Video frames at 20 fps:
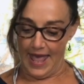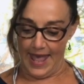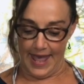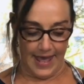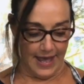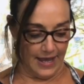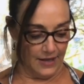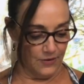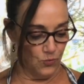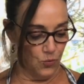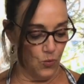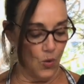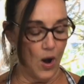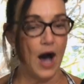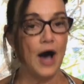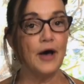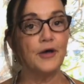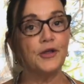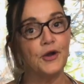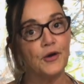And
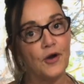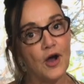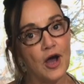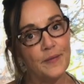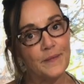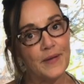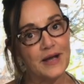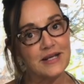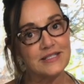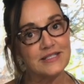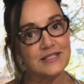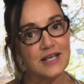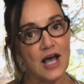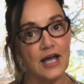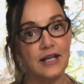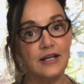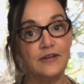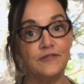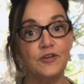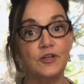while you're on my
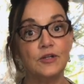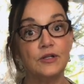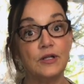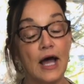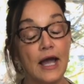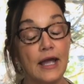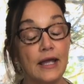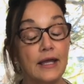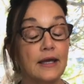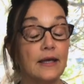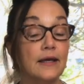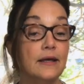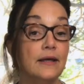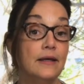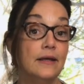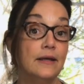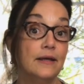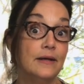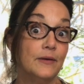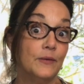site, if you like
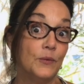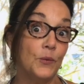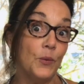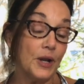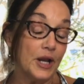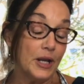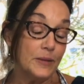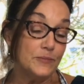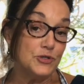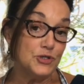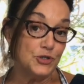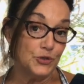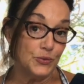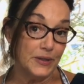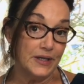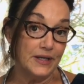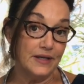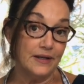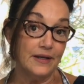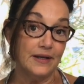what I'm
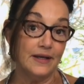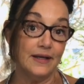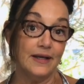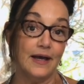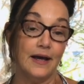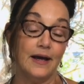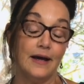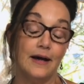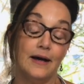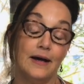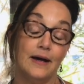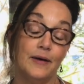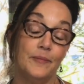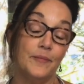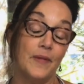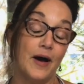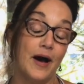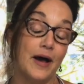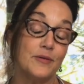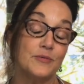doing,
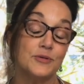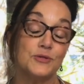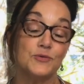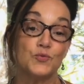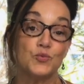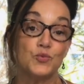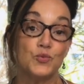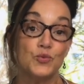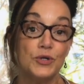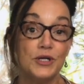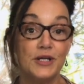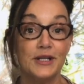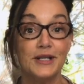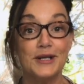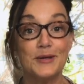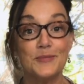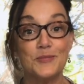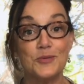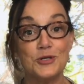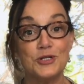I would
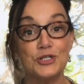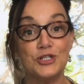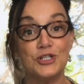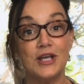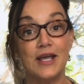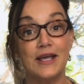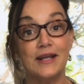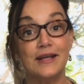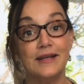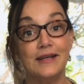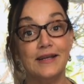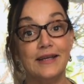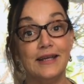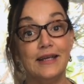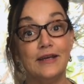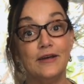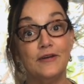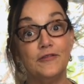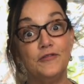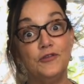really appreciate it
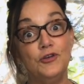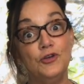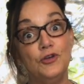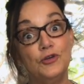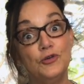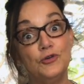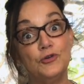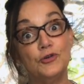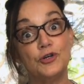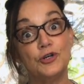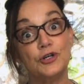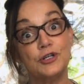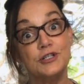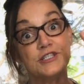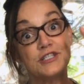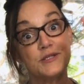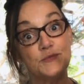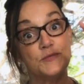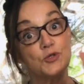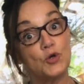if you could
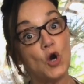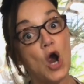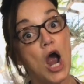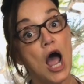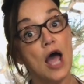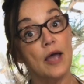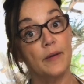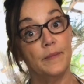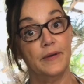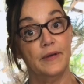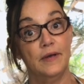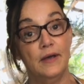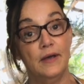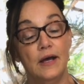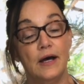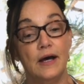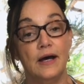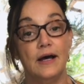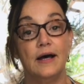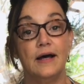subscribe,
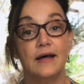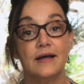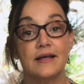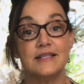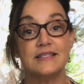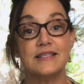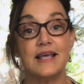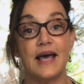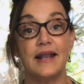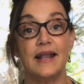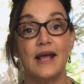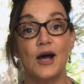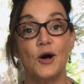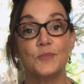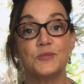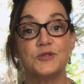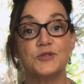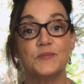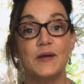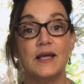because that
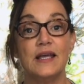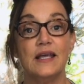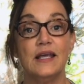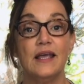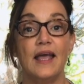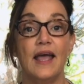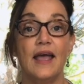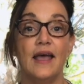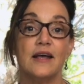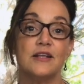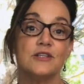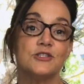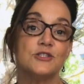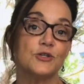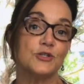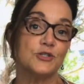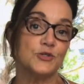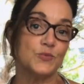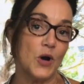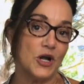helps me, and
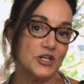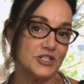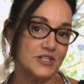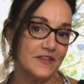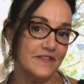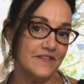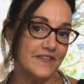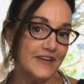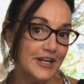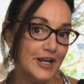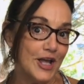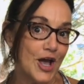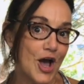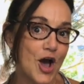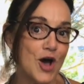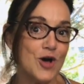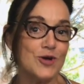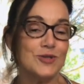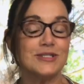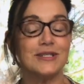so does watching the
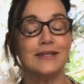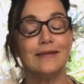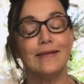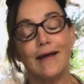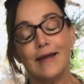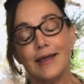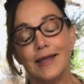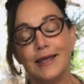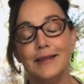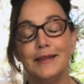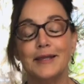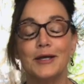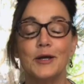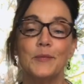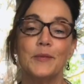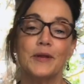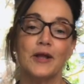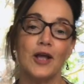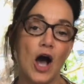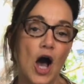videos and liking
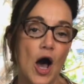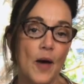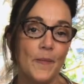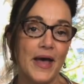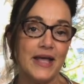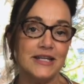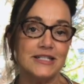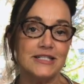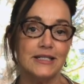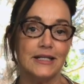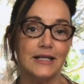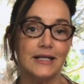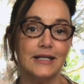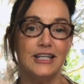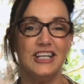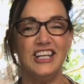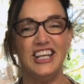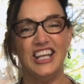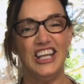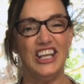them and
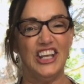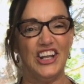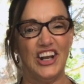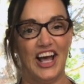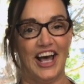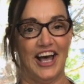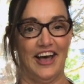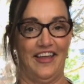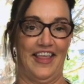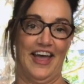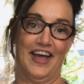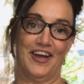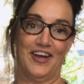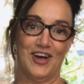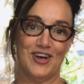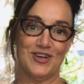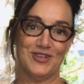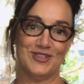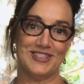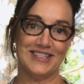commenting. You know how that
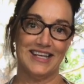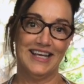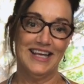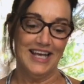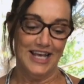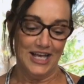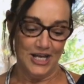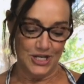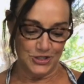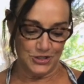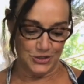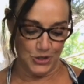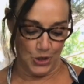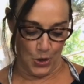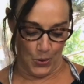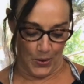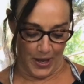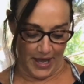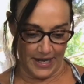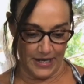goes.
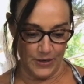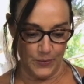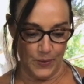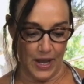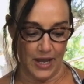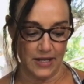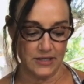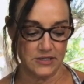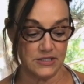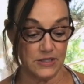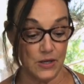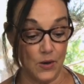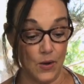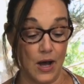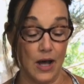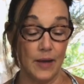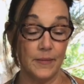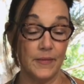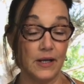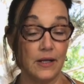So anyway,
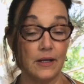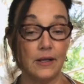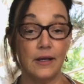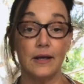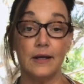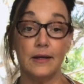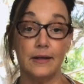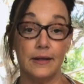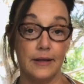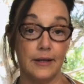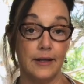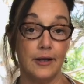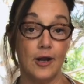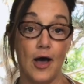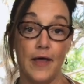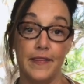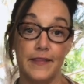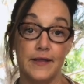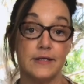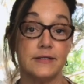I'm gonna get in
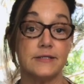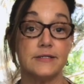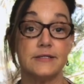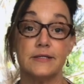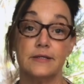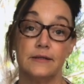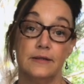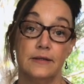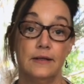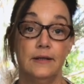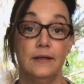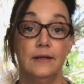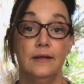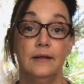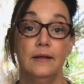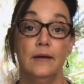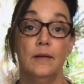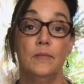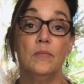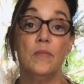on this
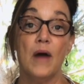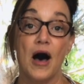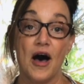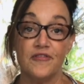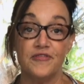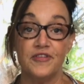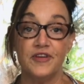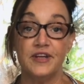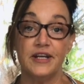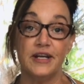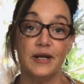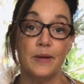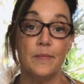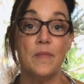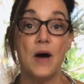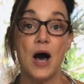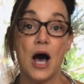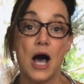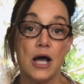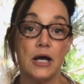muffin in a
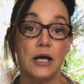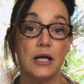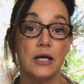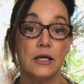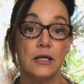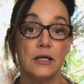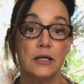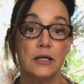mug